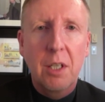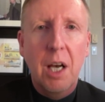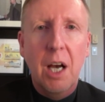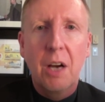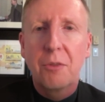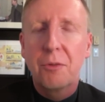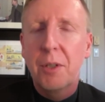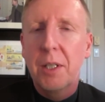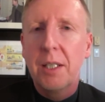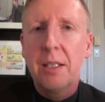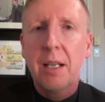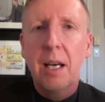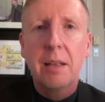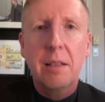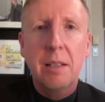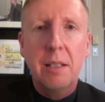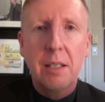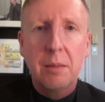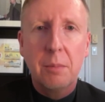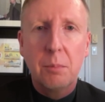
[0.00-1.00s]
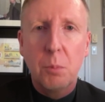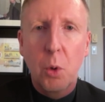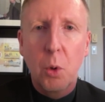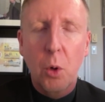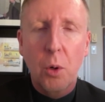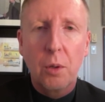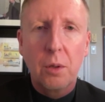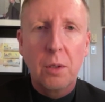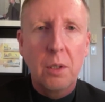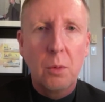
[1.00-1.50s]
offering nothing
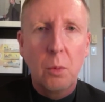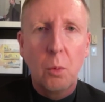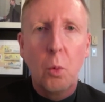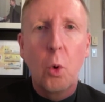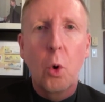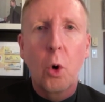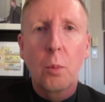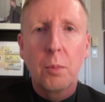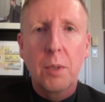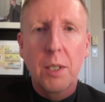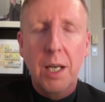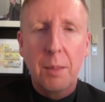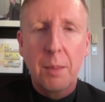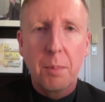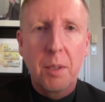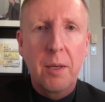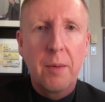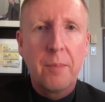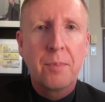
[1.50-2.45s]
more than warmed up,